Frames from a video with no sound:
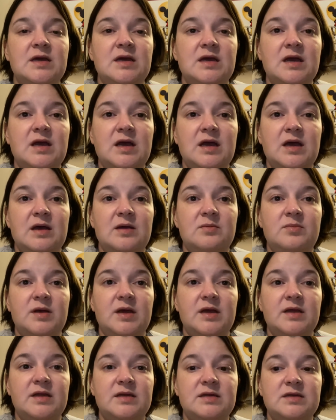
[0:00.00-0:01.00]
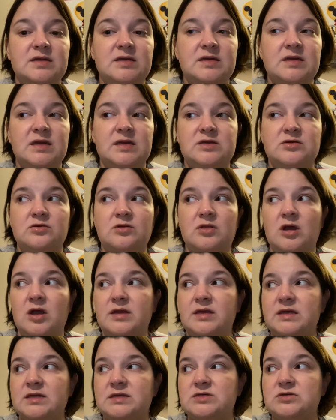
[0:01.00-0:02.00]
but I did do a lot
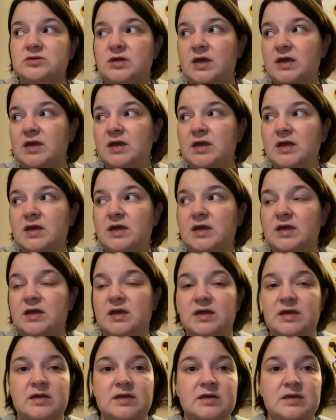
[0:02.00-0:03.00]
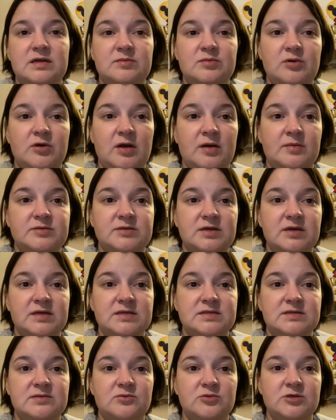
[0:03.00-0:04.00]
yesterday, and perhaps I'll get
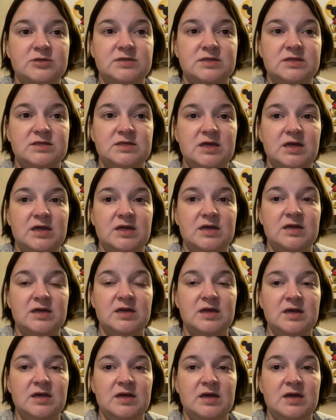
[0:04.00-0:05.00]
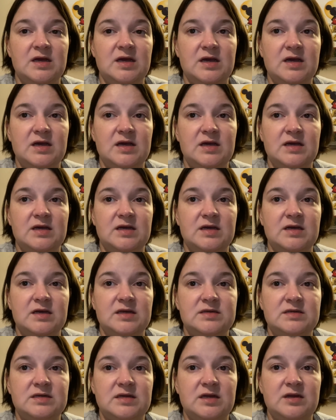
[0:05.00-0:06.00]
some more stitching in
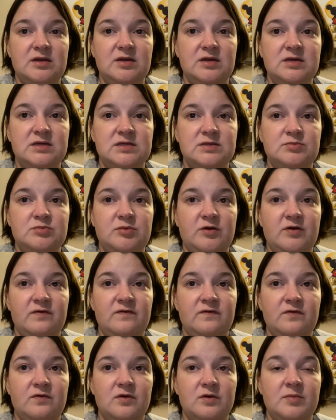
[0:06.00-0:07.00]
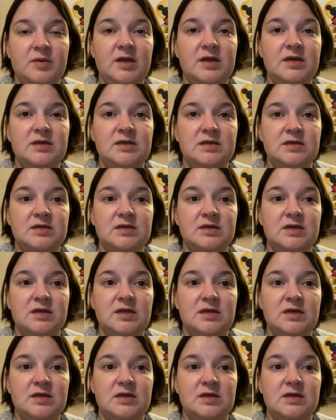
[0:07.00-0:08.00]
tonight before bed
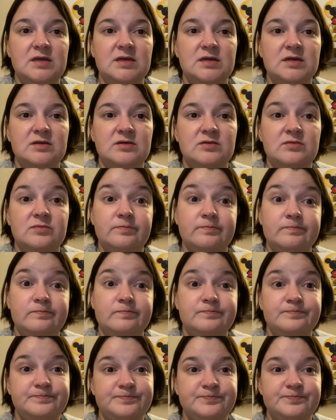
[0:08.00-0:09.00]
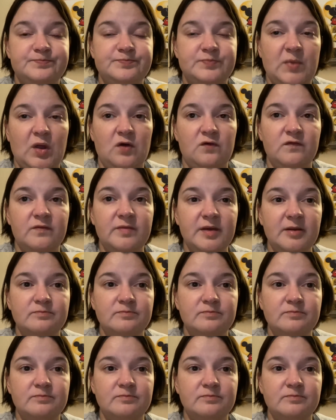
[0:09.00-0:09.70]
and go from there.